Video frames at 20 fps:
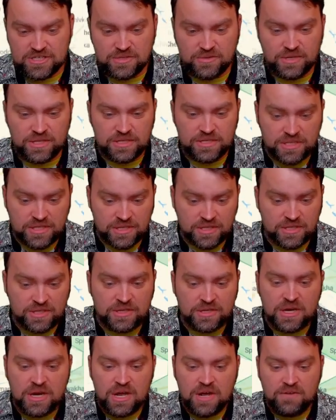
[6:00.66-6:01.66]
So
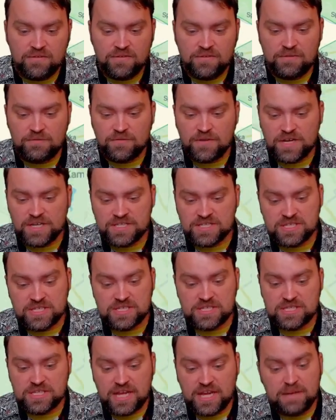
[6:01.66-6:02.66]
here we face the
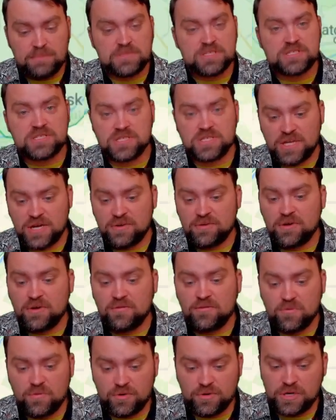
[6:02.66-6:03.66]
same scenario
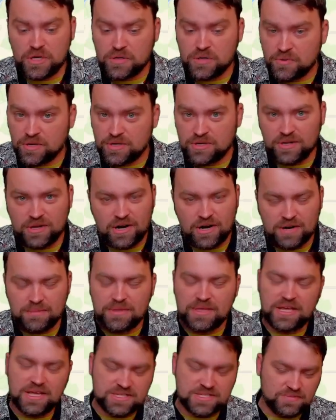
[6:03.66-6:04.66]
for Ukrainian
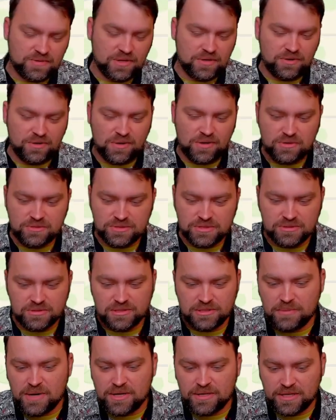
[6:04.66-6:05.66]
army. Yes, we're gonna go to
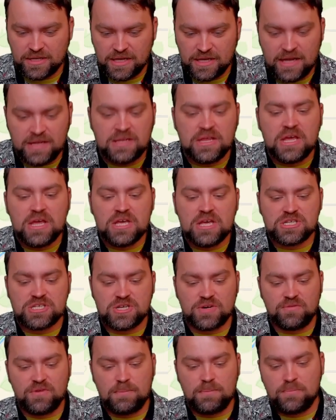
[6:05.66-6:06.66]
Liman again.
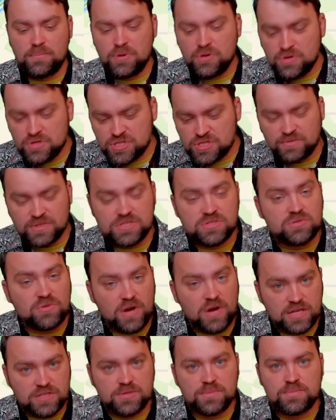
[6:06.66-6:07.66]
So we
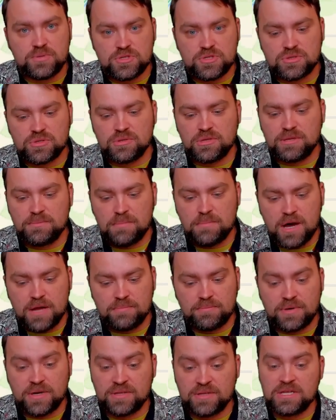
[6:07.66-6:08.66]
tried to push to
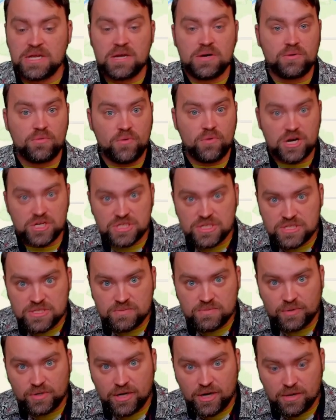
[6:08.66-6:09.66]
Liman, but
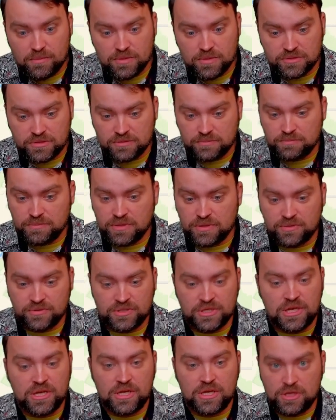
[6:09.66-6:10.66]
Russians were able to
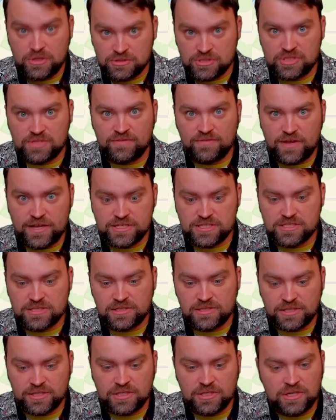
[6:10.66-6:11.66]
build huge defense
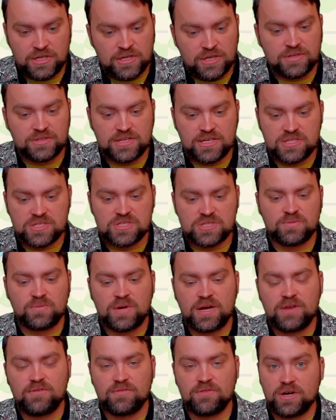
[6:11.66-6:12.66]
line here. That is
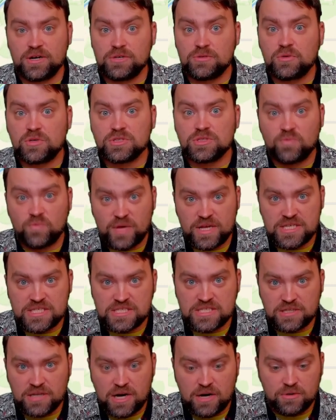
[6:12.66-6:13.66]
why we're not
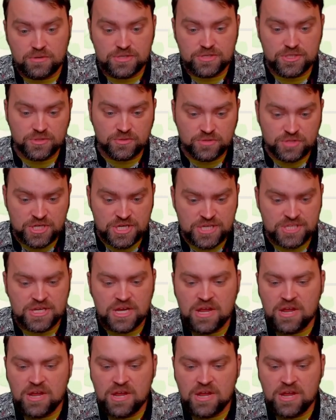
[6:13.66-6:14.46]
wasting our soldiers